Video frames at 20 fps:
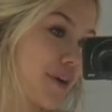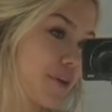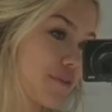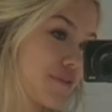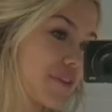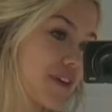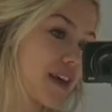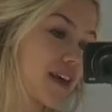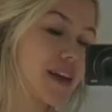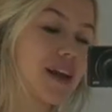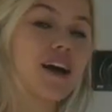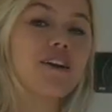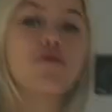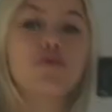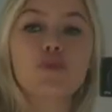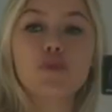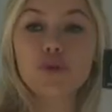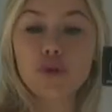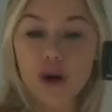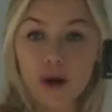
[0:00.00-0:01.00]
outfit
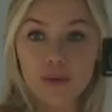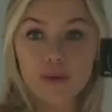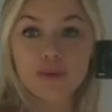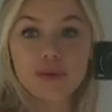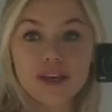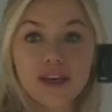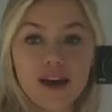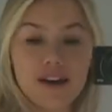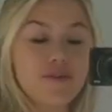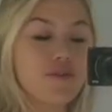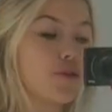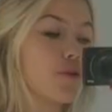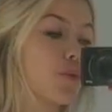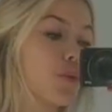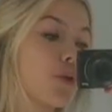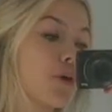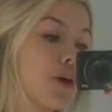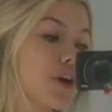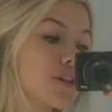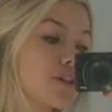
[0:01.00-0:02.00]
I've probably ever
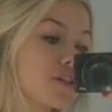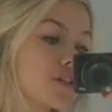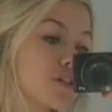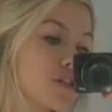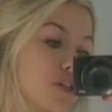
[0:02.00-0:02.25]
worn.